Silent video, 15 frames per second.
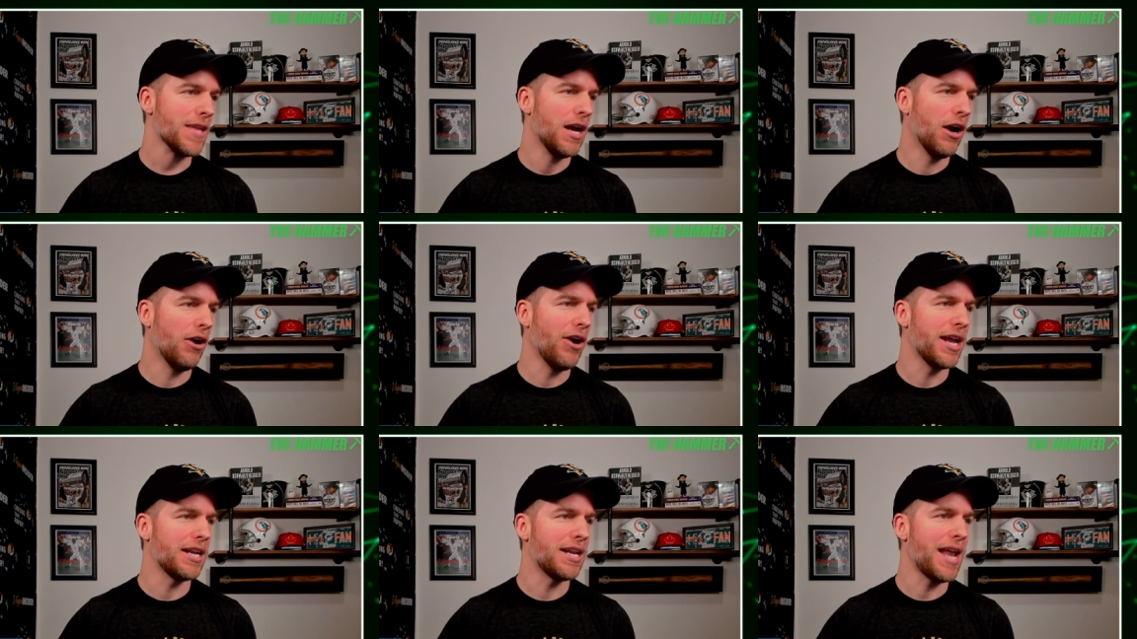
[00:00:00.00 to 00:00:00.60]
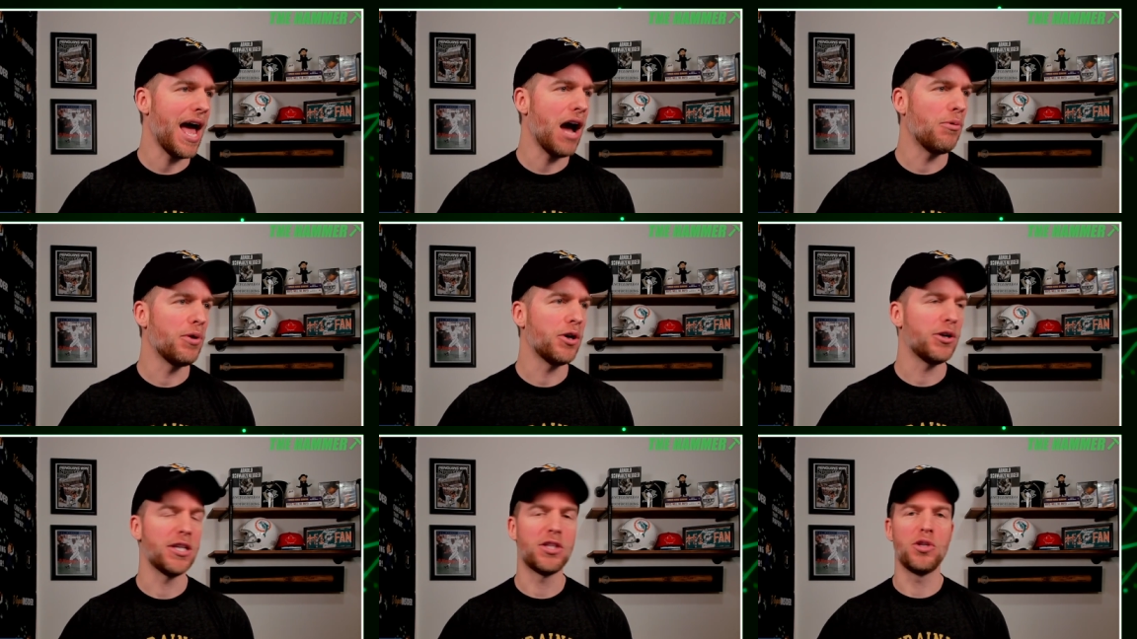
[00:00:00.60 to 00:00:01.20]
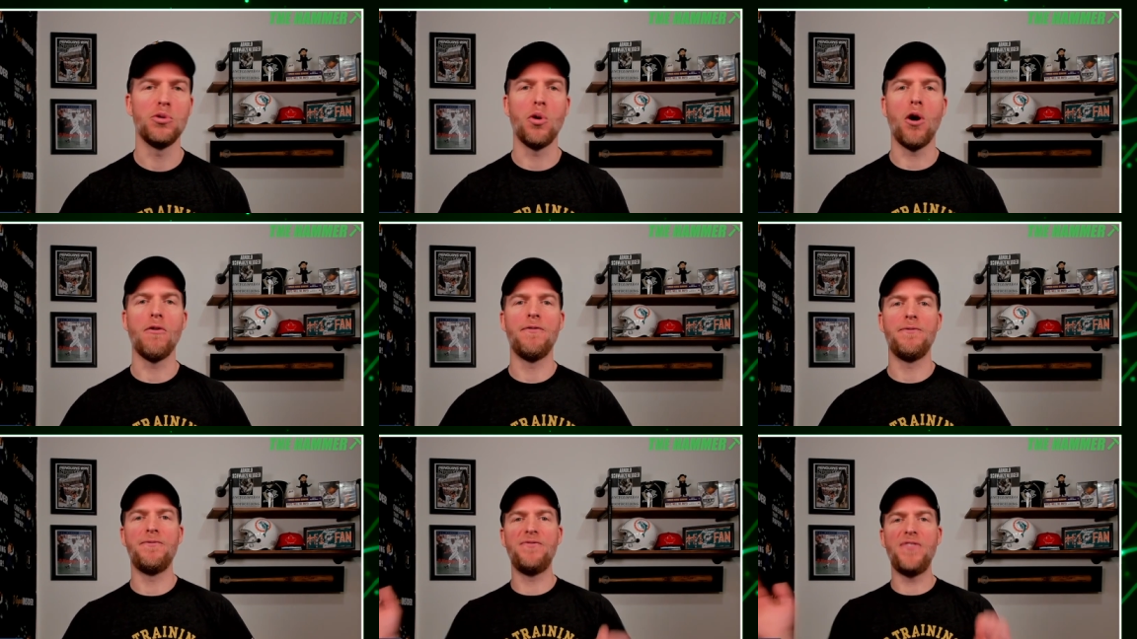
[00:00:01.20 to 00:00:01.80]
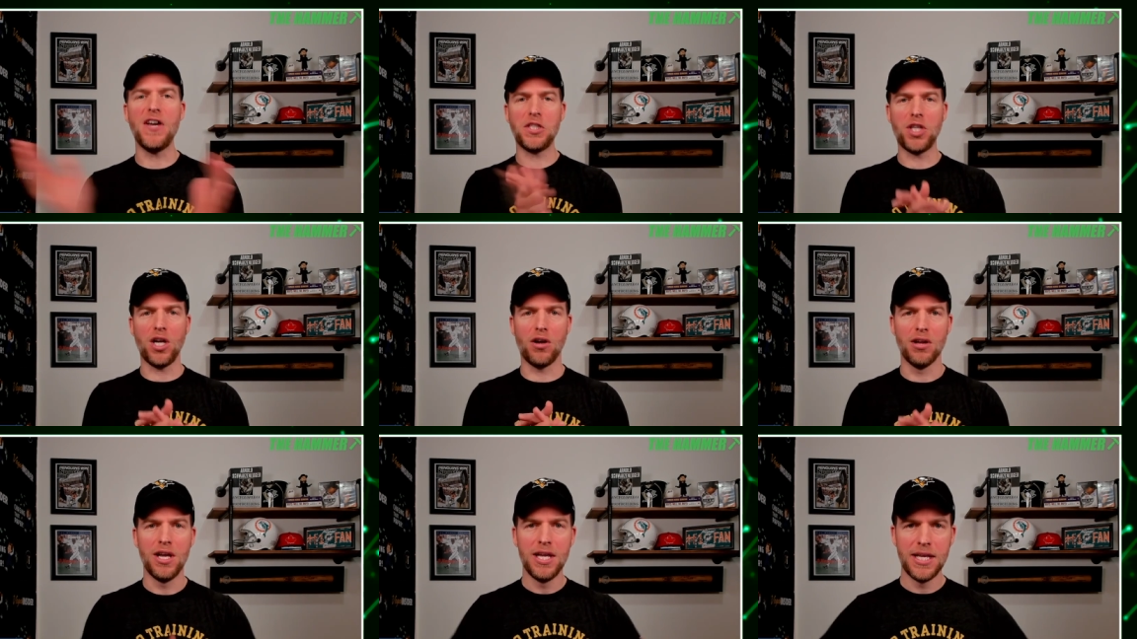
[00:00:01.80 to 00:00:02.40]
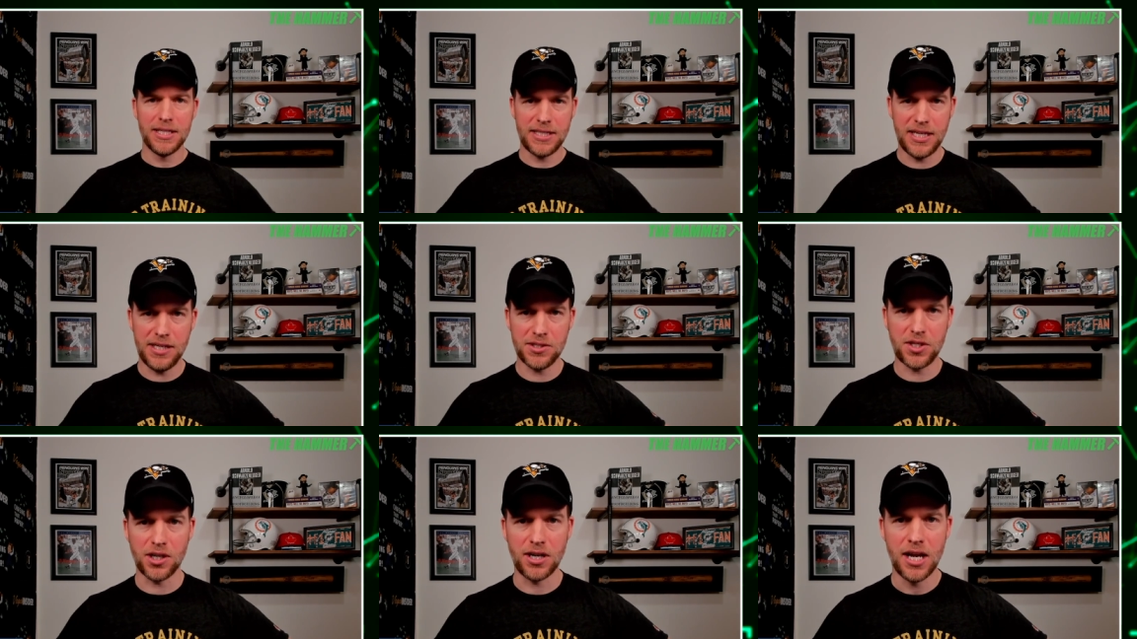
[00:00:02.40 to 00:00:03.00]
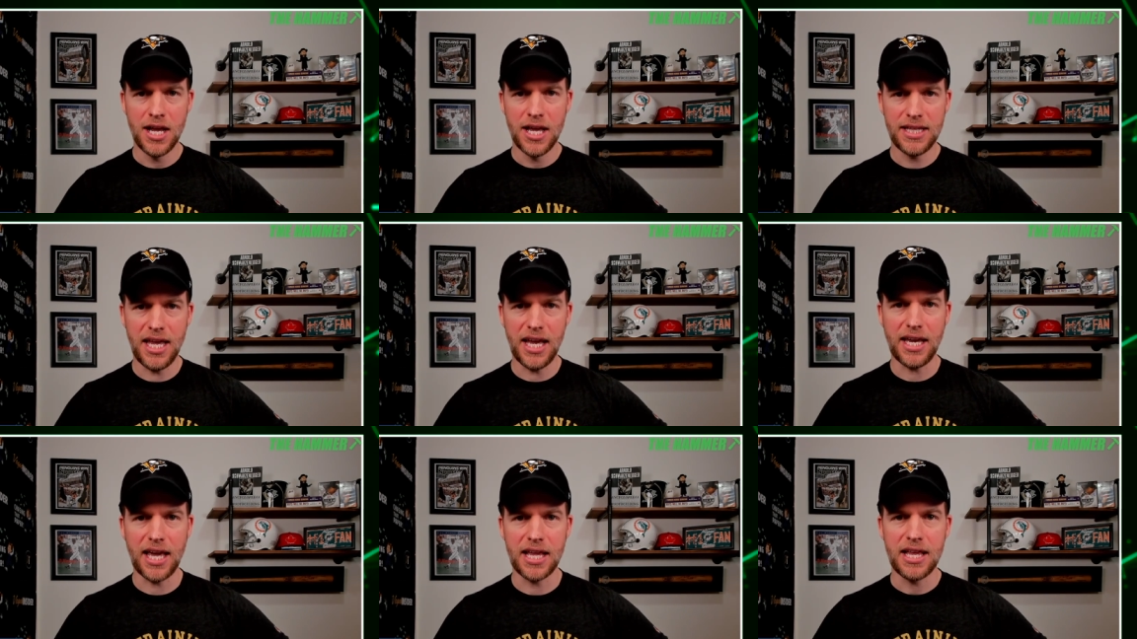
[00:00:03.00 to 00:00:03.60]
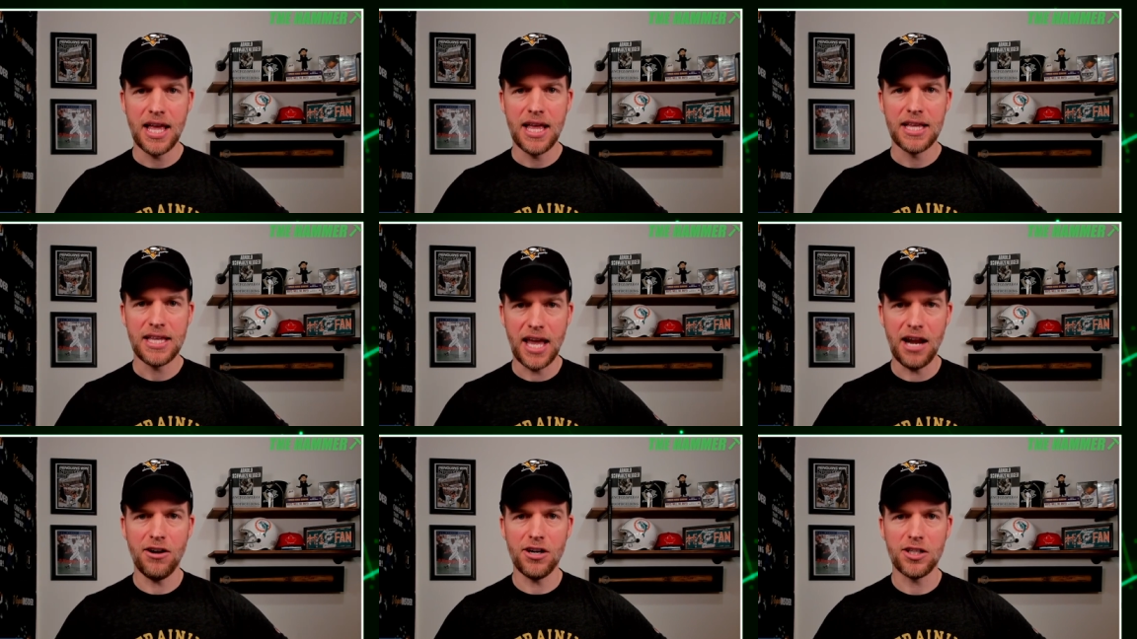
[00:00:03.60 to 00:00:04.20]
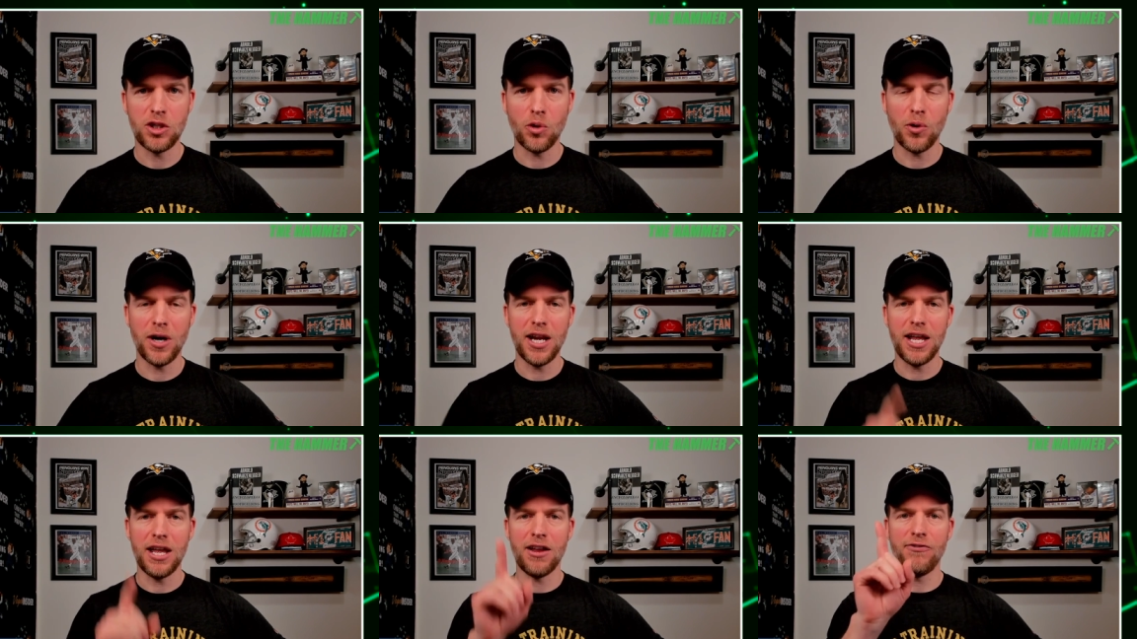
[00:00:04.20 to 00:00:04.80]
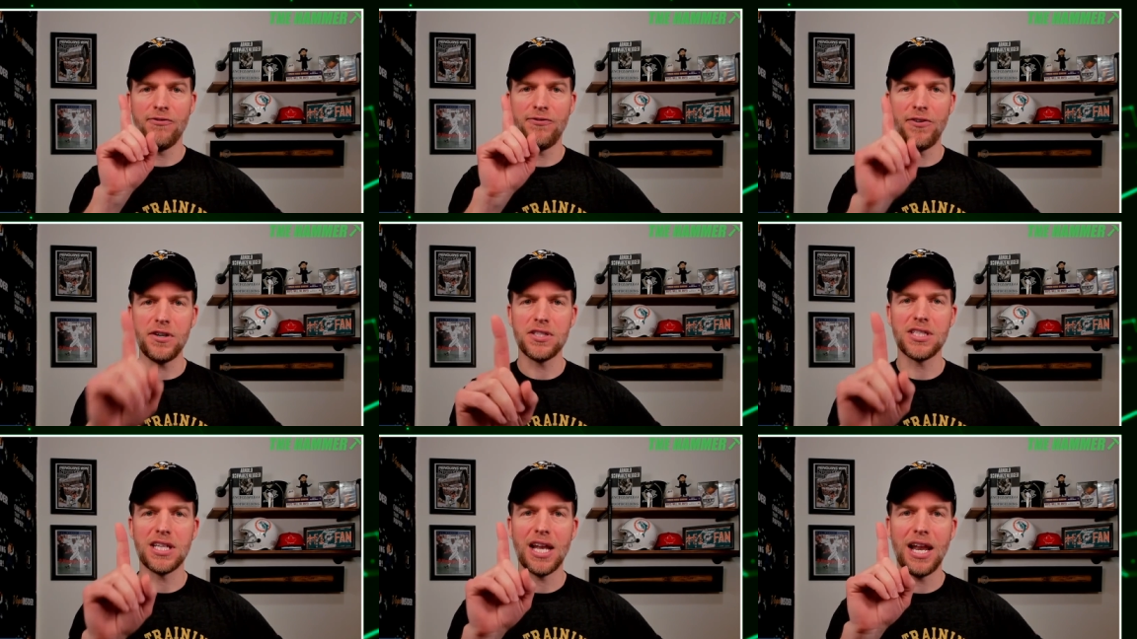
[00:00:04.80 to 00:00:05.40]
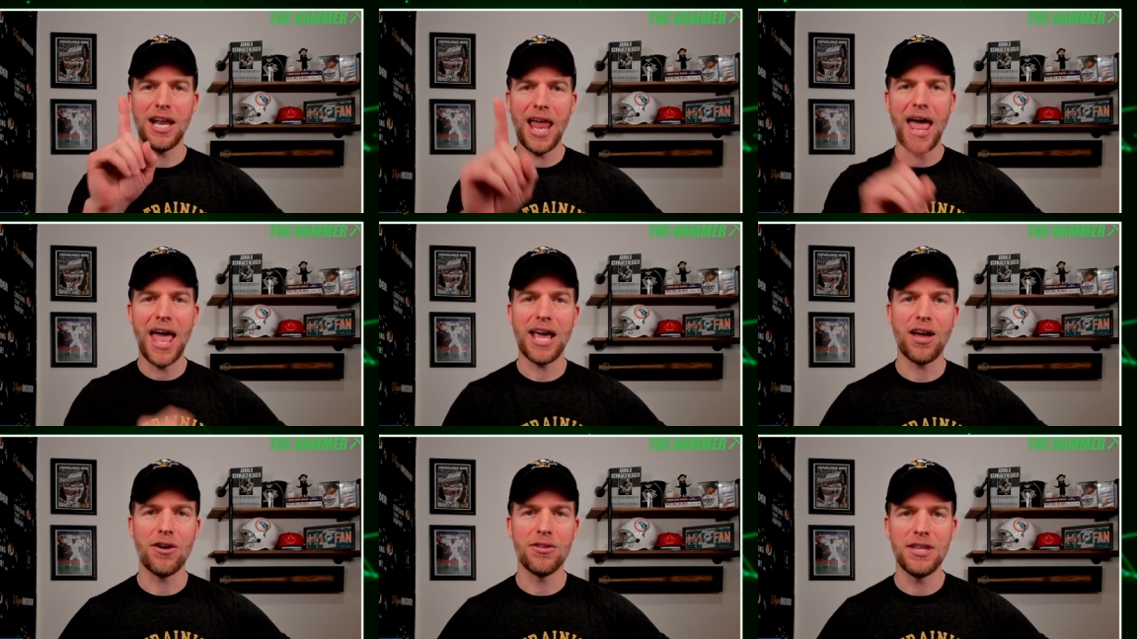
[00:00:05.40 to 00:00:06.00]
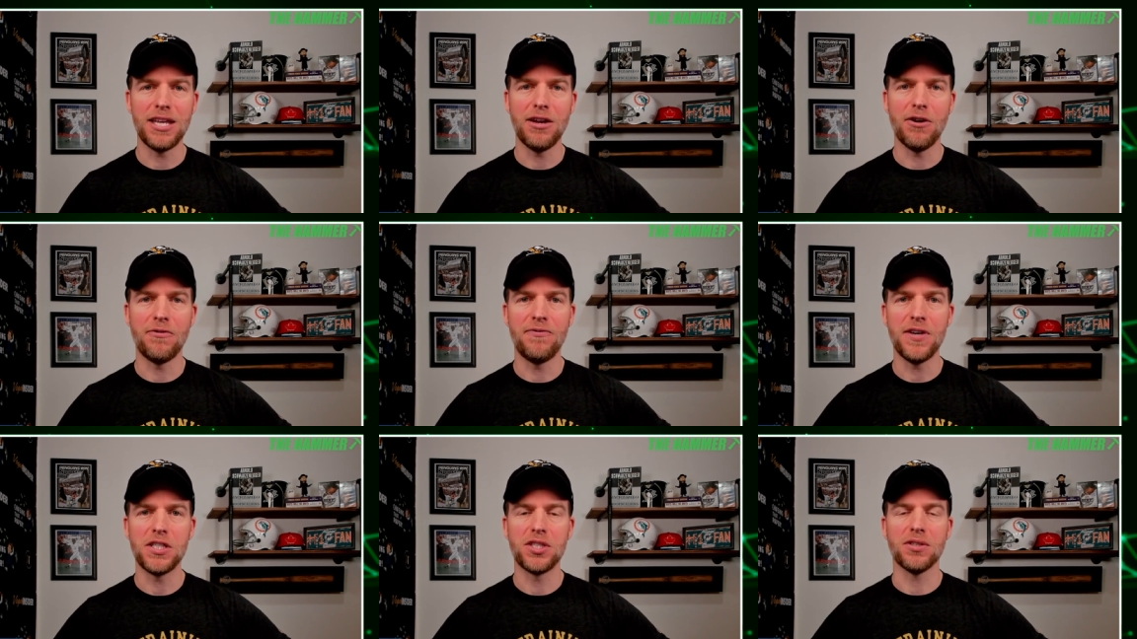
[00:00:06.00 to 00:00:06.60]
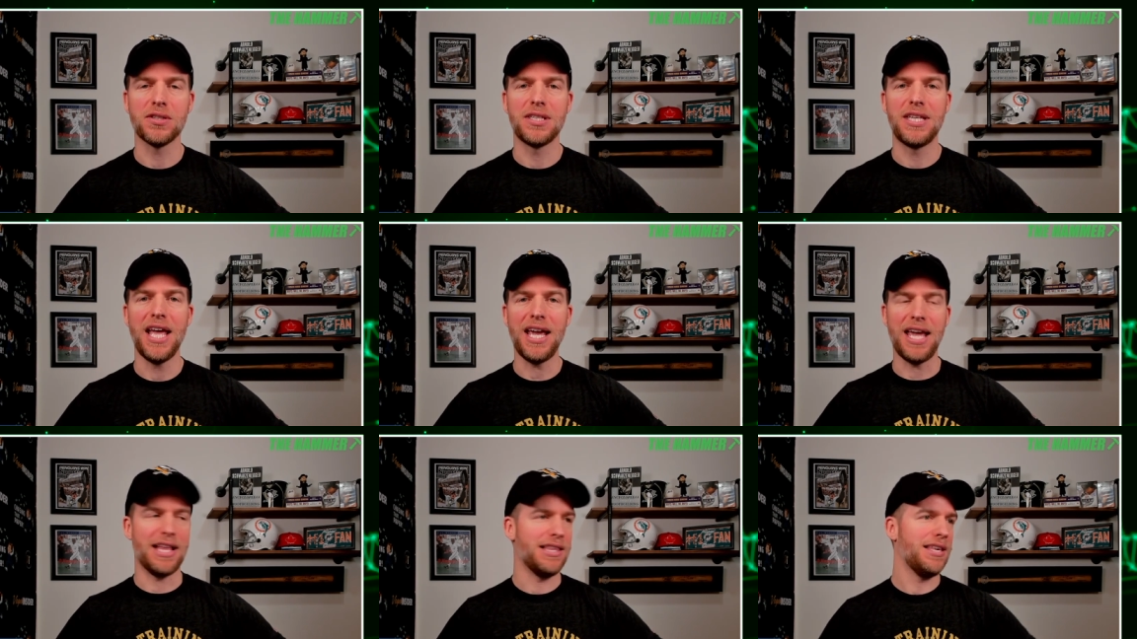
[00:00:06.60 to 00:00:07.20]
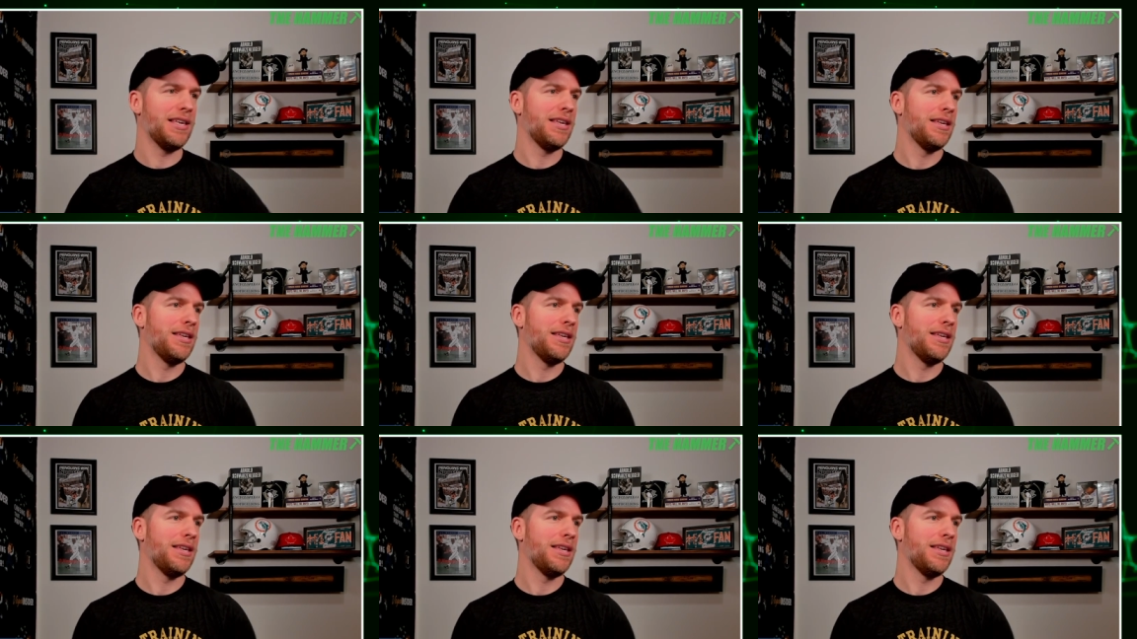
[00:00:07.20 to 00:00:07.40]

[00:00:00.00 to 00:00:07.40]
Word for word: All right, now we're into official teaser ticket territory. First leg on the official ticket.